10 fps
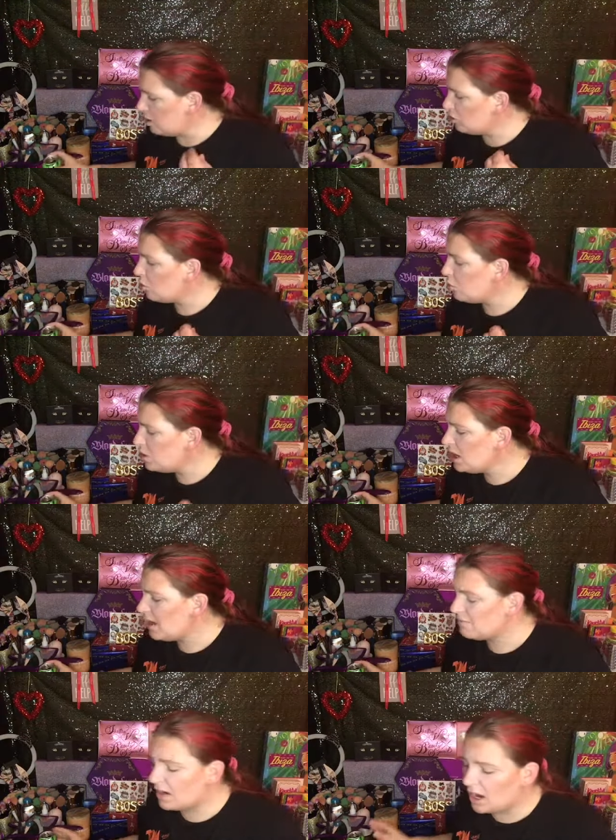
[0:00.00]
So what
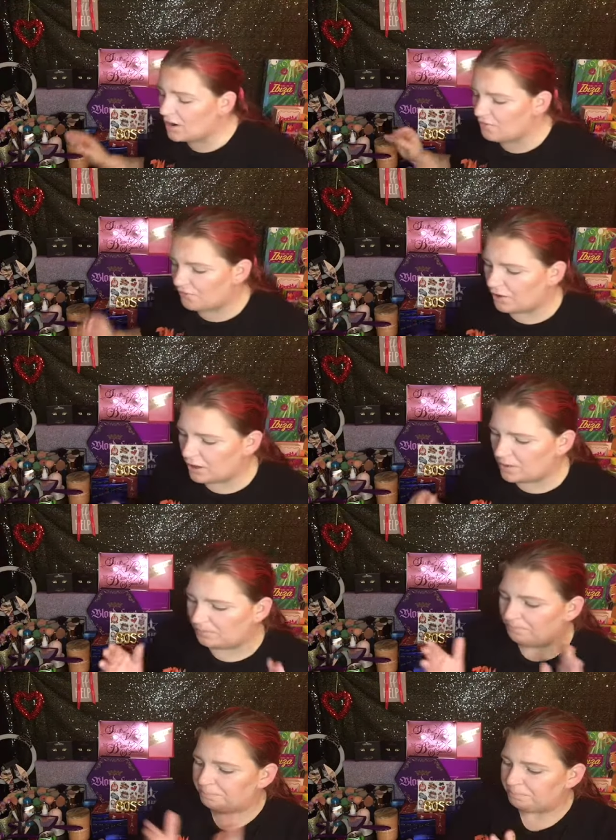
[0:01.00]
I've got
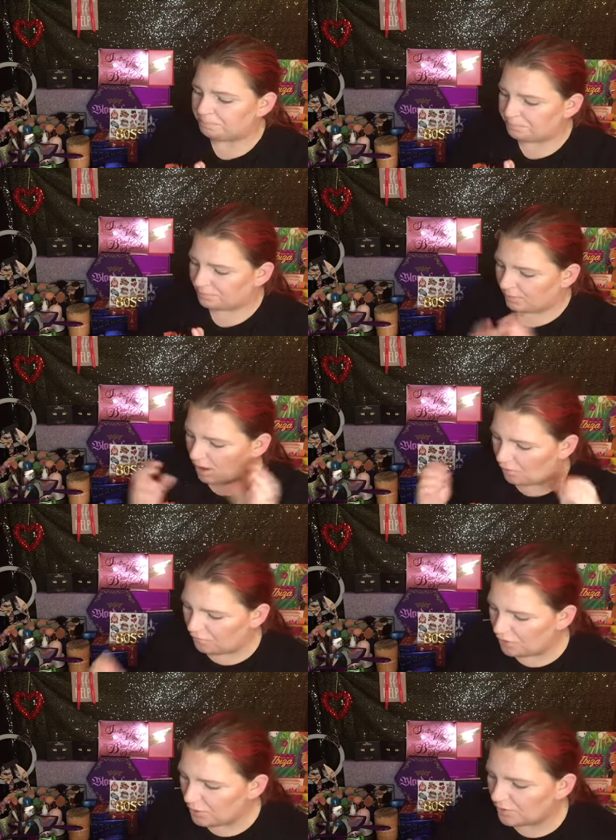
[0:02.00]
from a
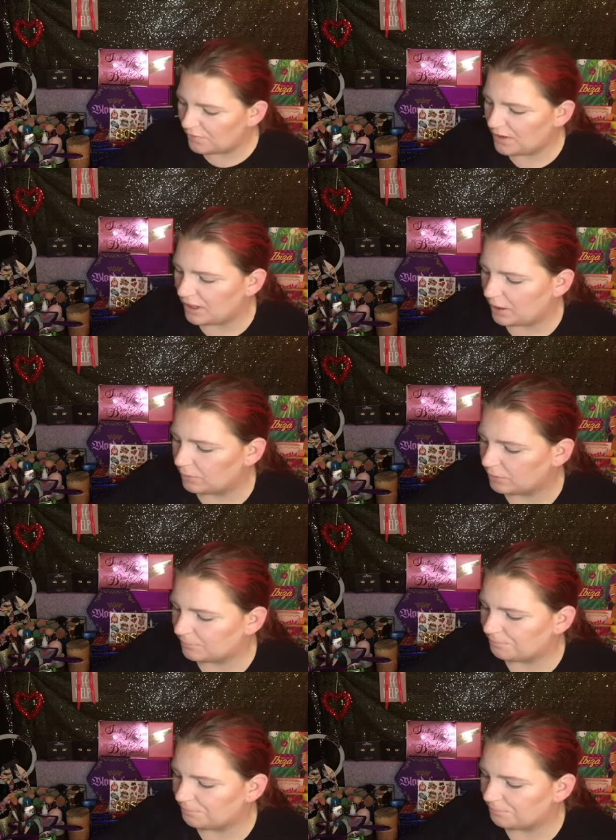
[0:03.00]
few of the videos